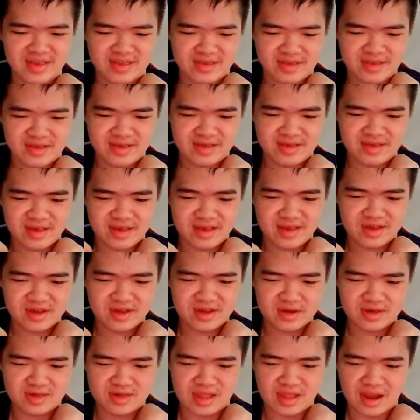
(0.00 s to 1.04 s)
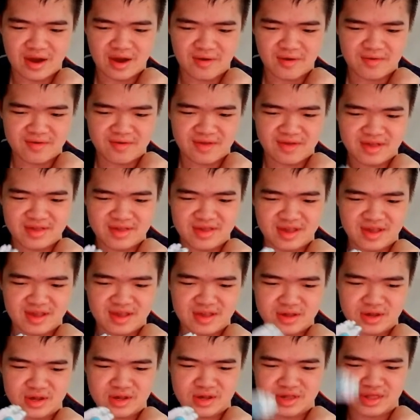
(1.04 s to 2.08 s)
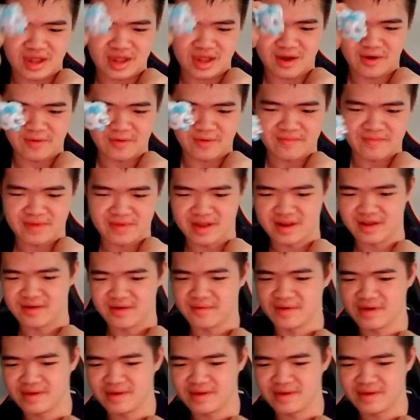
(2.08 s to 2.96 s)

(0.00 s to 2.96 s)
He's. He's just there. He's. He's just there. Anyway.